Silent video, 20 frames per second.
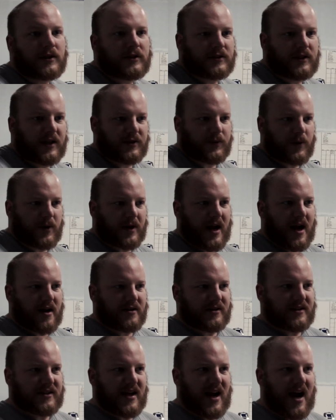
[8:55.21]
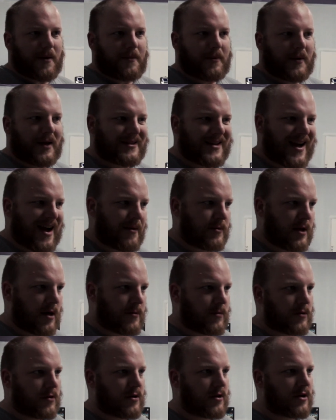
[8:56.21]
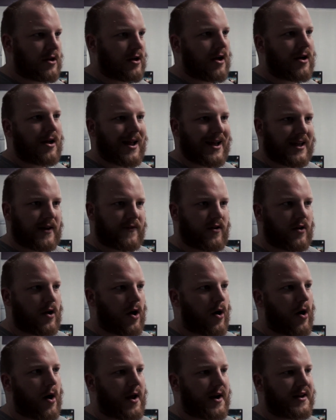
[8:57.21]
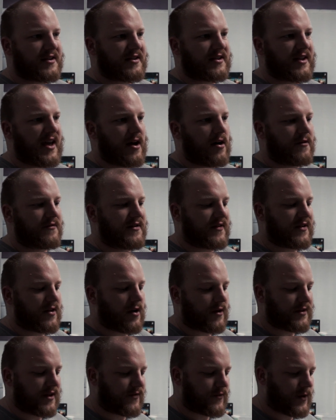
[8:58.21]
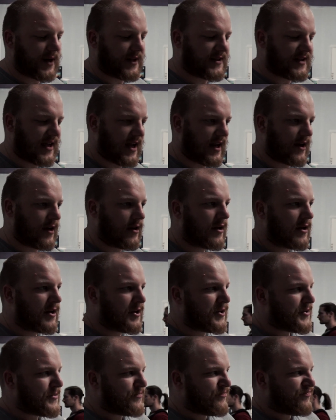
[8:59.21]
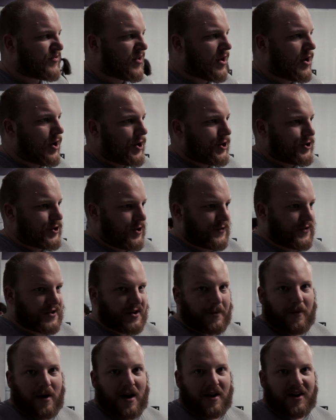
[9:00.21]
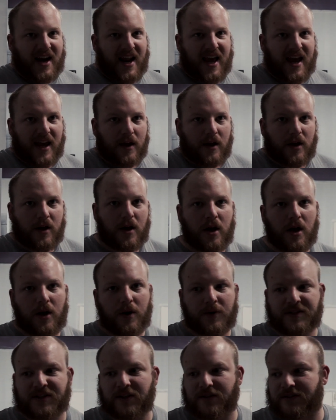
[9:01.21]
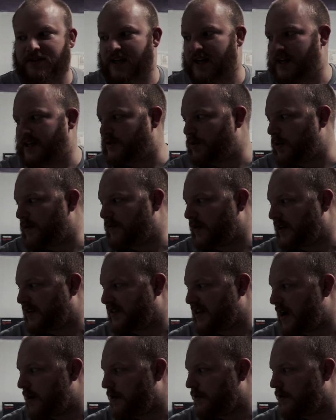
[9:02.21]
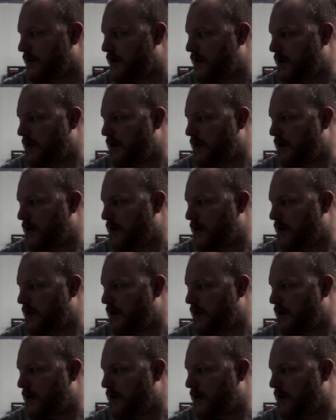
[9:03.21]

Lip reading: Today's workout's a top double. Like if you go on a scale of difficulty of 1 to 10, shoot for something around an 8. We're still 10 to 12 weeks out.